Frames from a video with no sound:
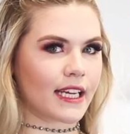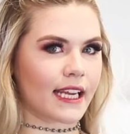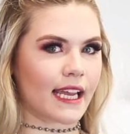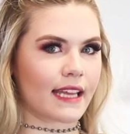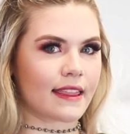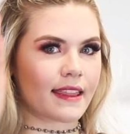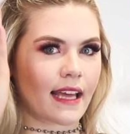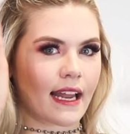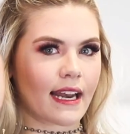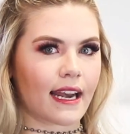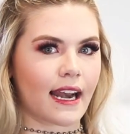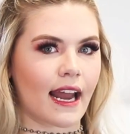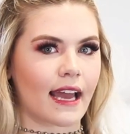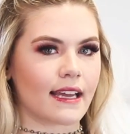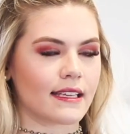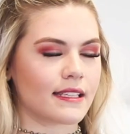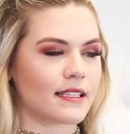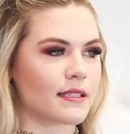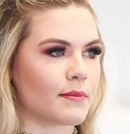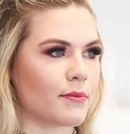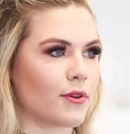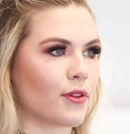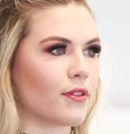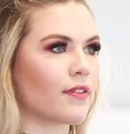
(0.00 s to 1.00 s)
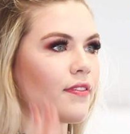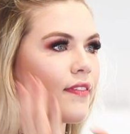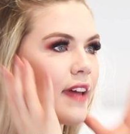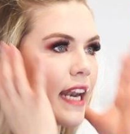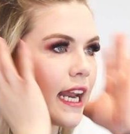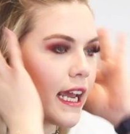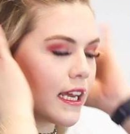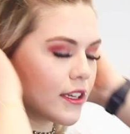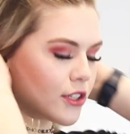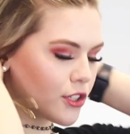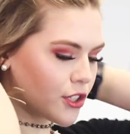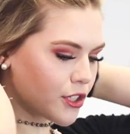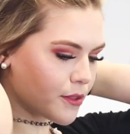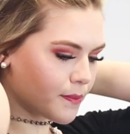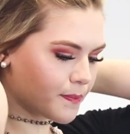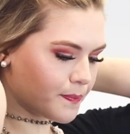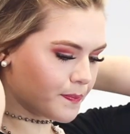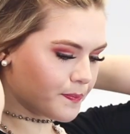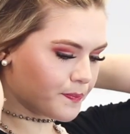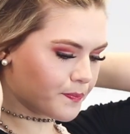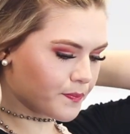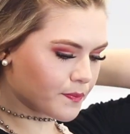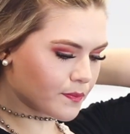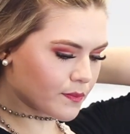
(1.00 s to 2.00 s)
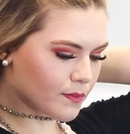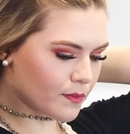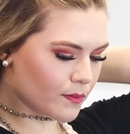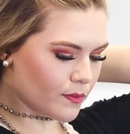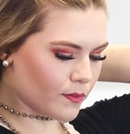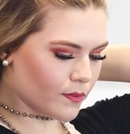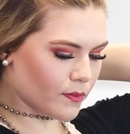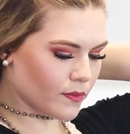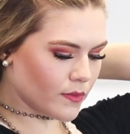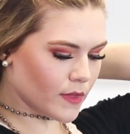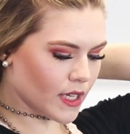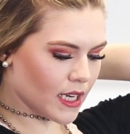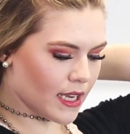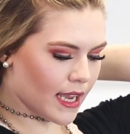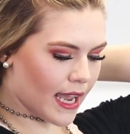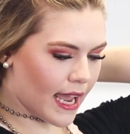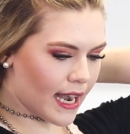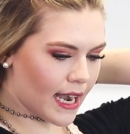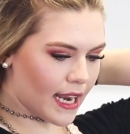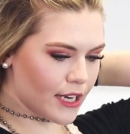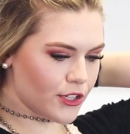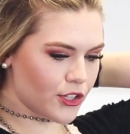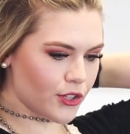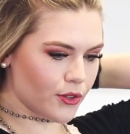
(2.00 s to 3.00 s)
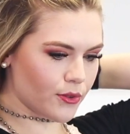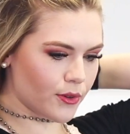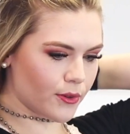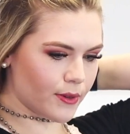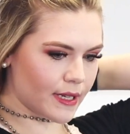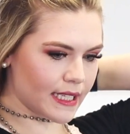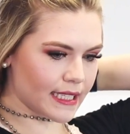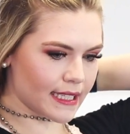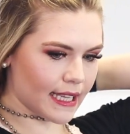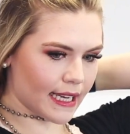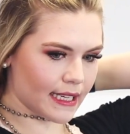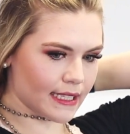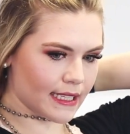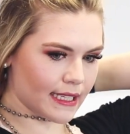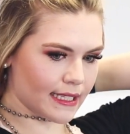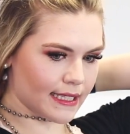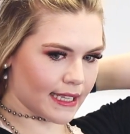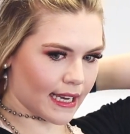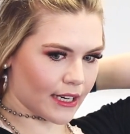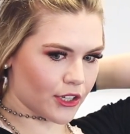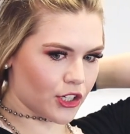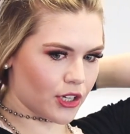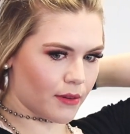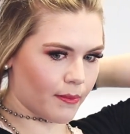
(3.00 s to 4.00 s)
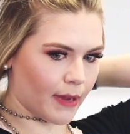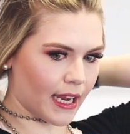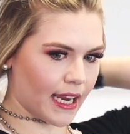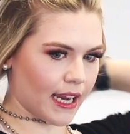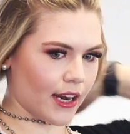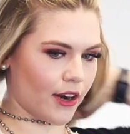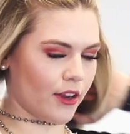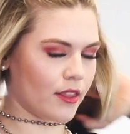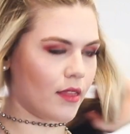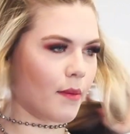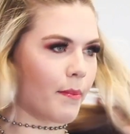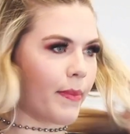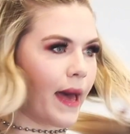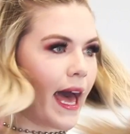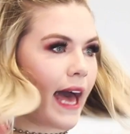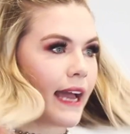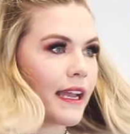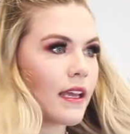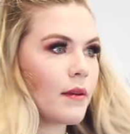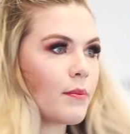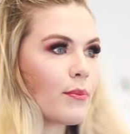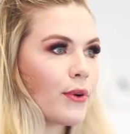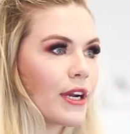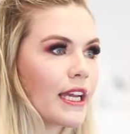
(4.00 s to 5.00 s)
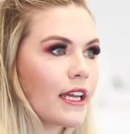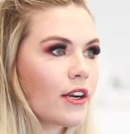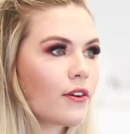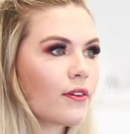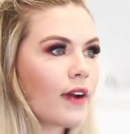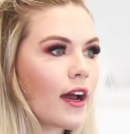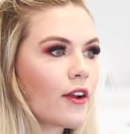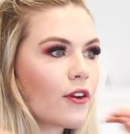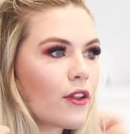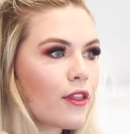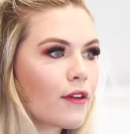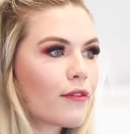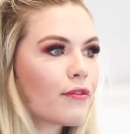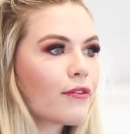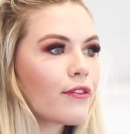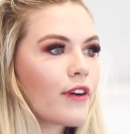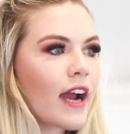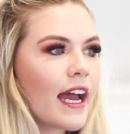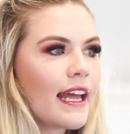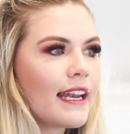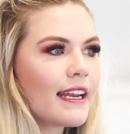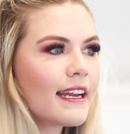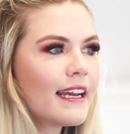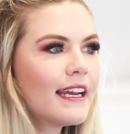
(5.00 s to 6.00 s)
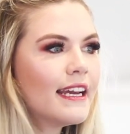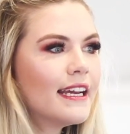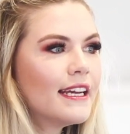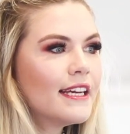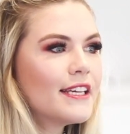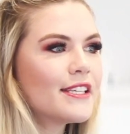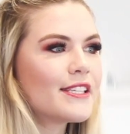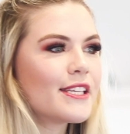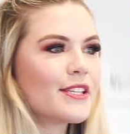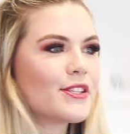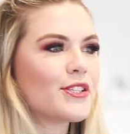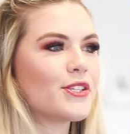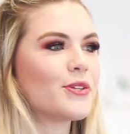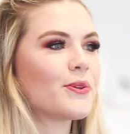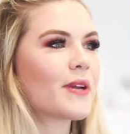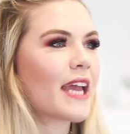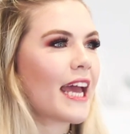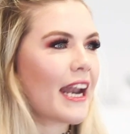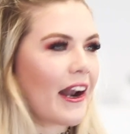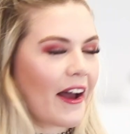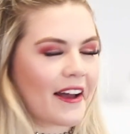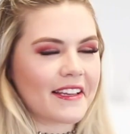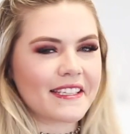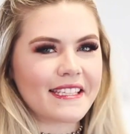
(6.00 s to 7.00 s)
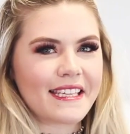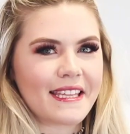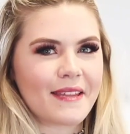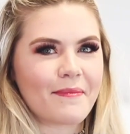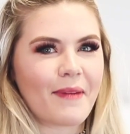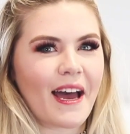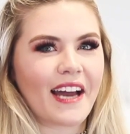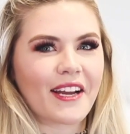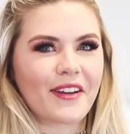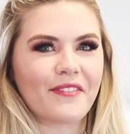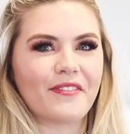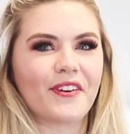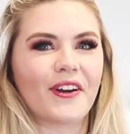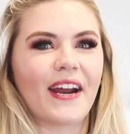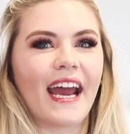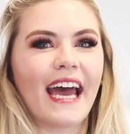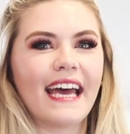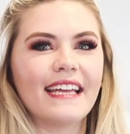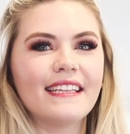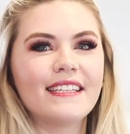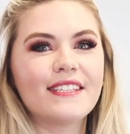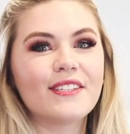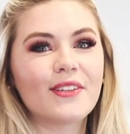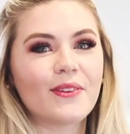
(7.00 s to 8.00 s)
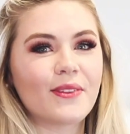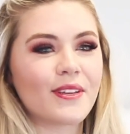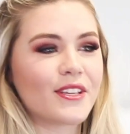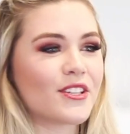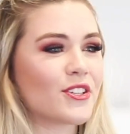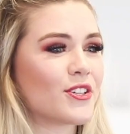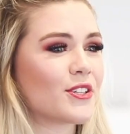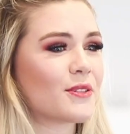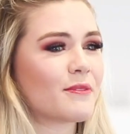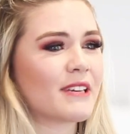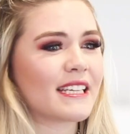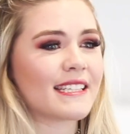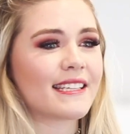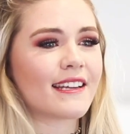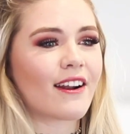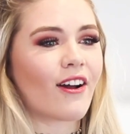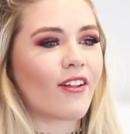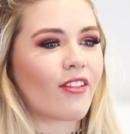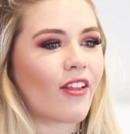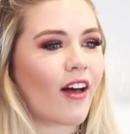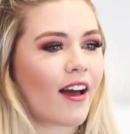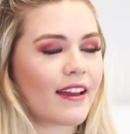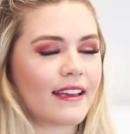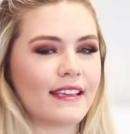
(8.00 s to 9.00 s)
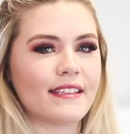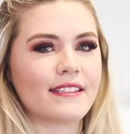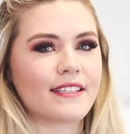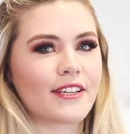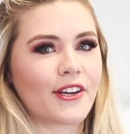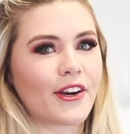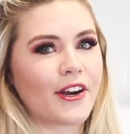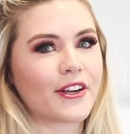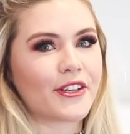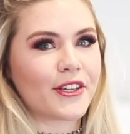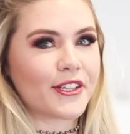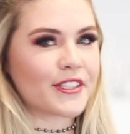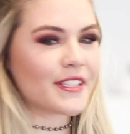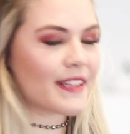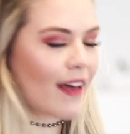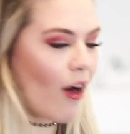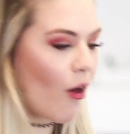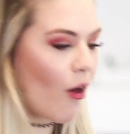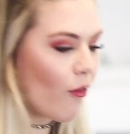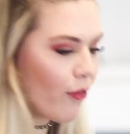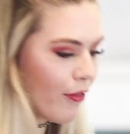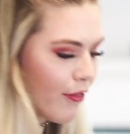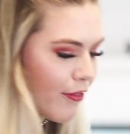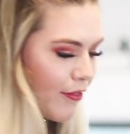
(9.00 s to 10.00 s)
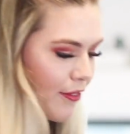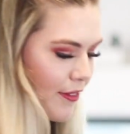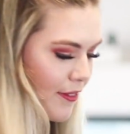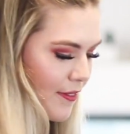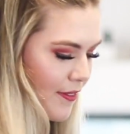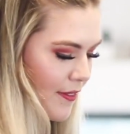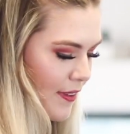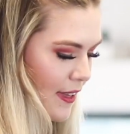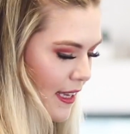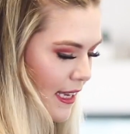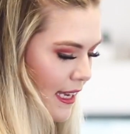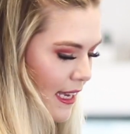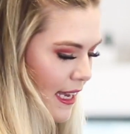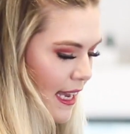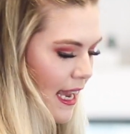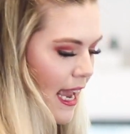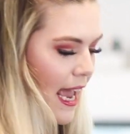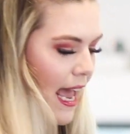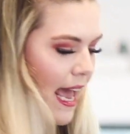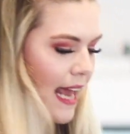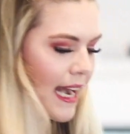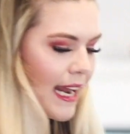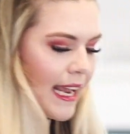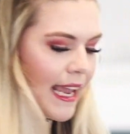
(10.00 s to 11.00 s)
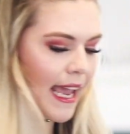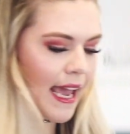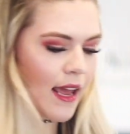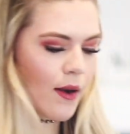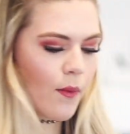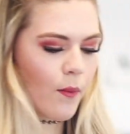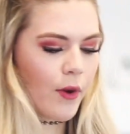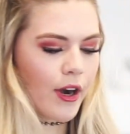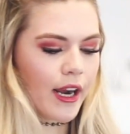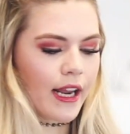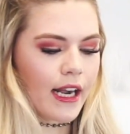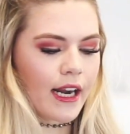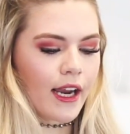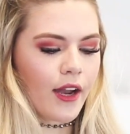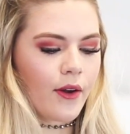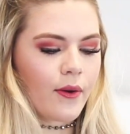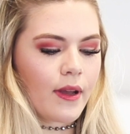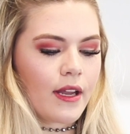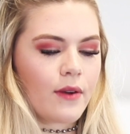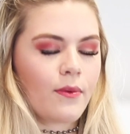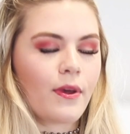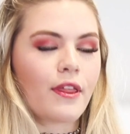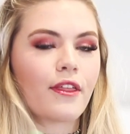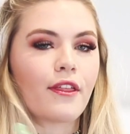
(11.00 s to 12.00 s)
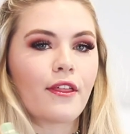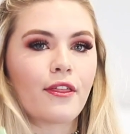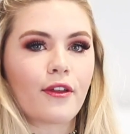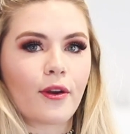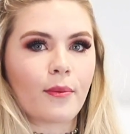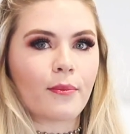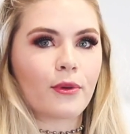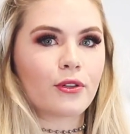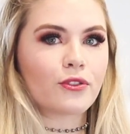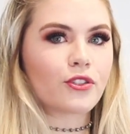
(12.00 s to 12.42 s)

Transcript: to get that nice smooth finish. And I do always like to section my hair in the back and bring it around to the front, since you cannot see the back of your head, so this just makes it a lot easier on yourself. And again, we're gonna go in with the thermal